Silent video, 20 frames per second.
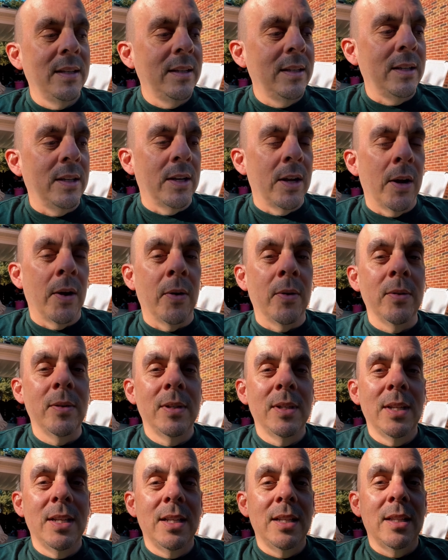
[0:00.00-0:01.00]
You know,
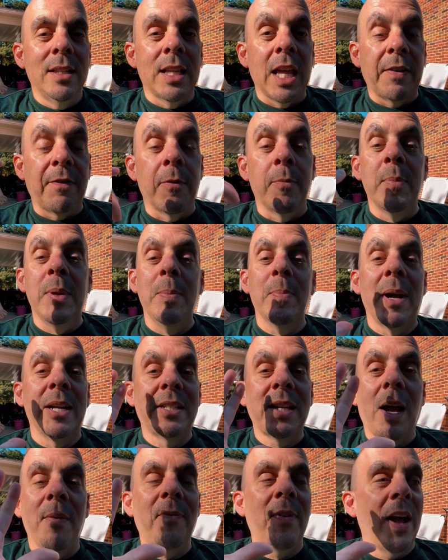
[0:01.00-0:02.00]
like for me, my
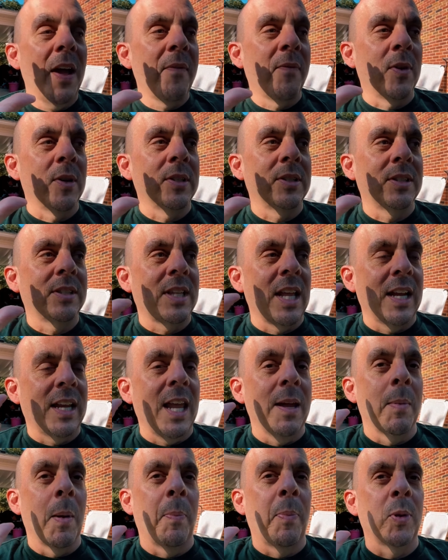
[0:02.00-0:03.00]
top five was that I
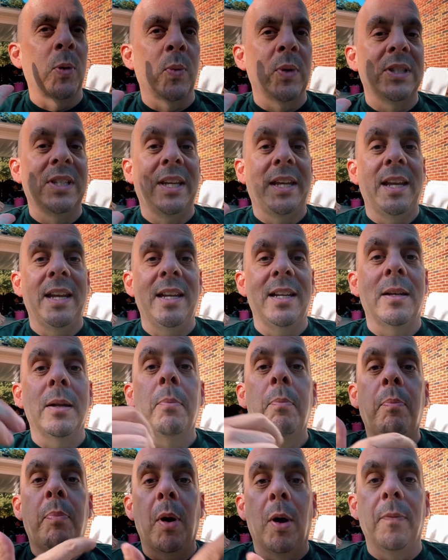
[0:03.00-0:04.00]
came up with was Heat,
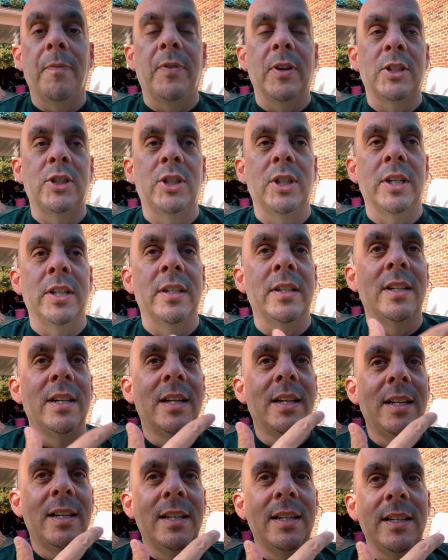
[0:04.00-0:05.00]
Pulp Fiction,
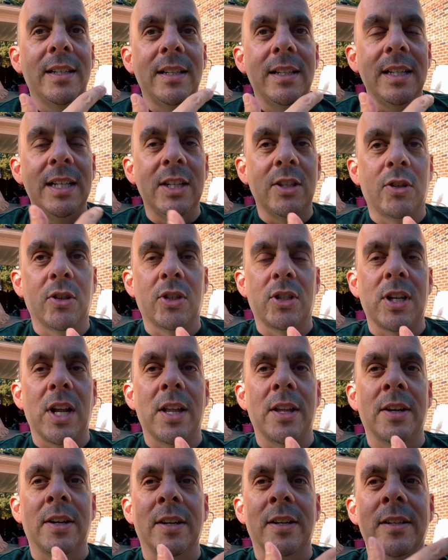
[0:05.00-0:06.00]

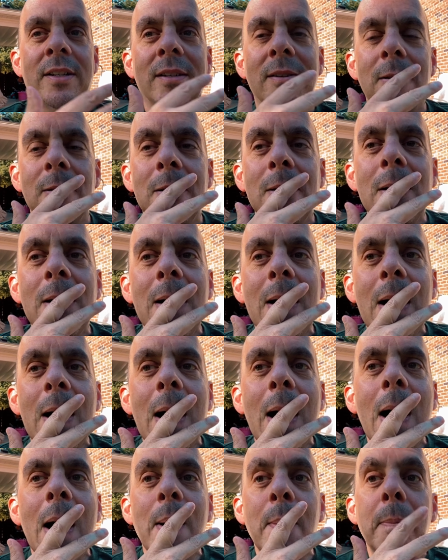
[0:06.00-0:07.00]
Interstellar,
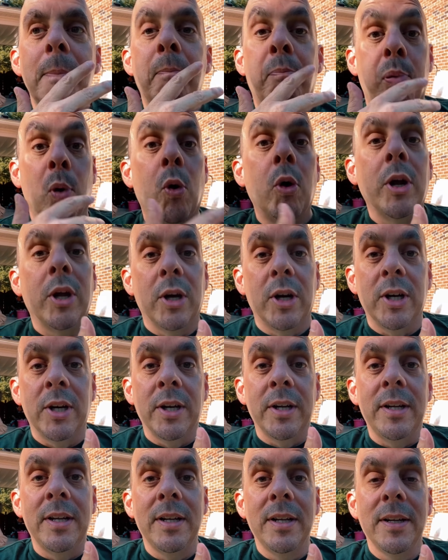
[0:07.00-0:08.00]

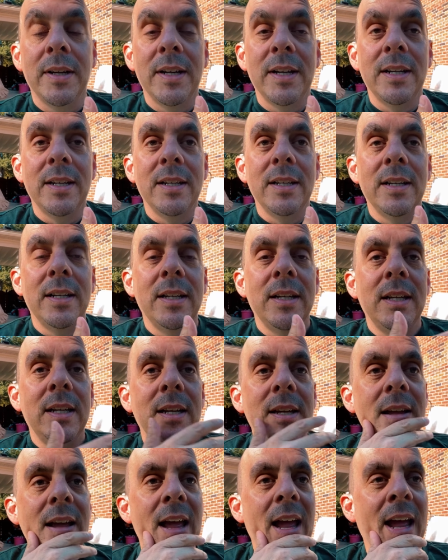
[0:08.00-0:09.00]
Boyhood,
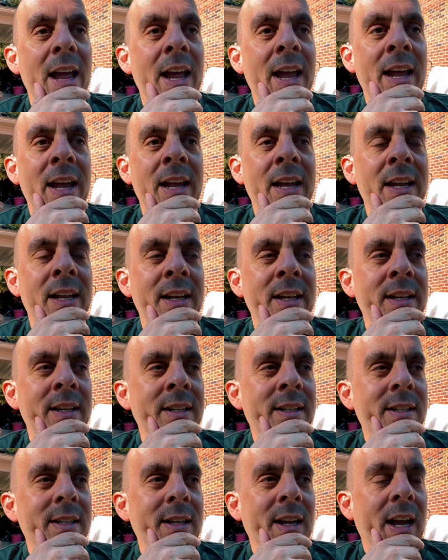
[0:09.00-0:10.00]

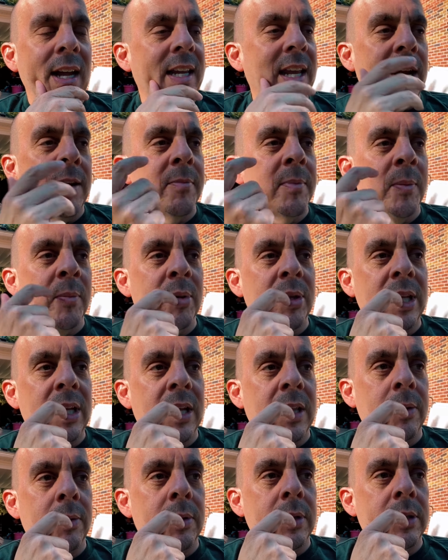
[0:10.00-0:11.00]
and I can't remember the
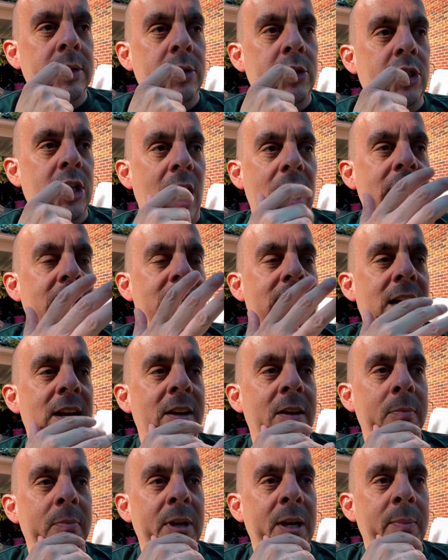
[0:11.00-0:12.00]
other one.
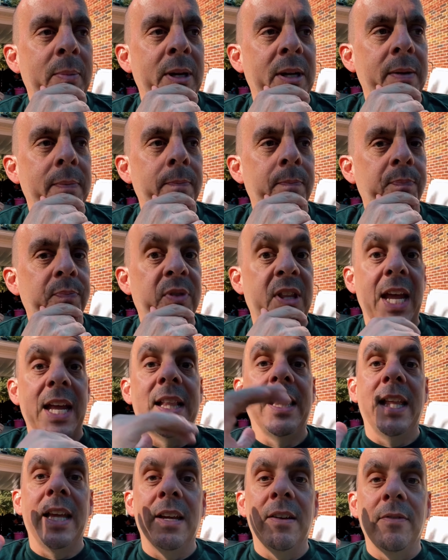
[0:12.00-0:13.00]
Chinatown, maybe. They
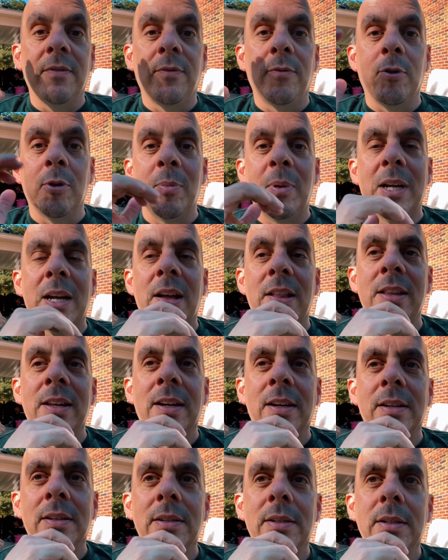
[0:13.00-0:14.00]
Live would be on
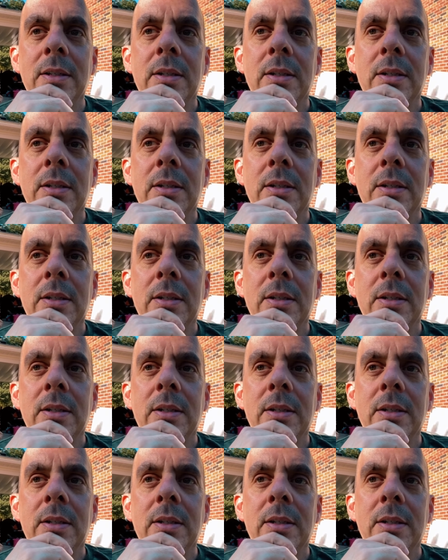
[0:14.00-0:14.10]
there.